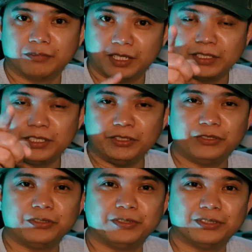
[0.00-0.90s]
I'll see you
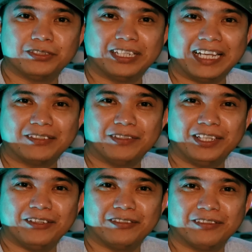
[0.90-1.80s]
soon on the next
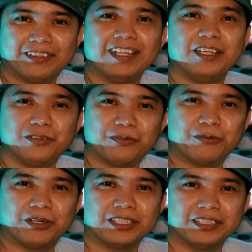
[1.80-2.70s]
video. Thank you for
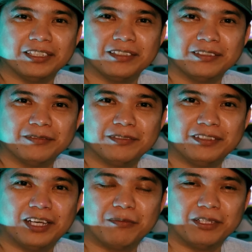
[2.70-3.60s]
watching.
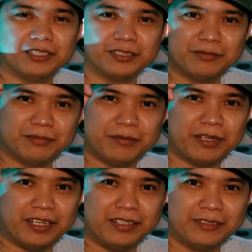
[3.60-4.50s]
God bless. Bye
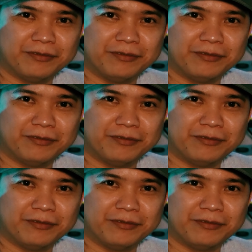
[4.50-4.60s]
bye.